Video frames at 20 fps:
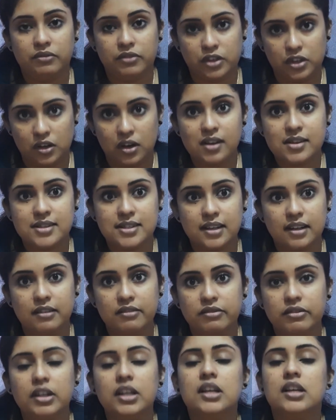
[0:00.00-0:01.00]
for
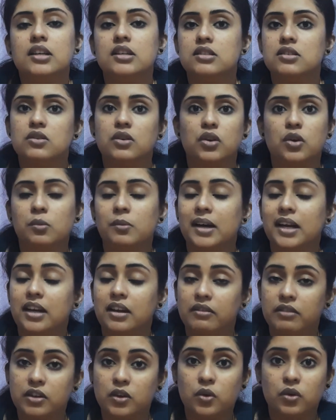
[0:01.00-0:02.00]
yourself. So you
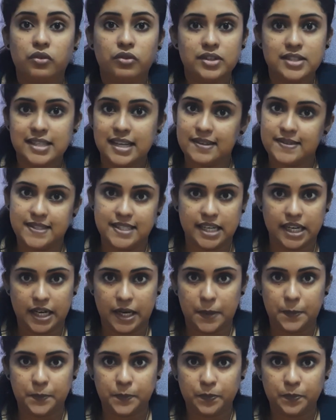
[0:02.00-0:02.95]
might even go for self-study.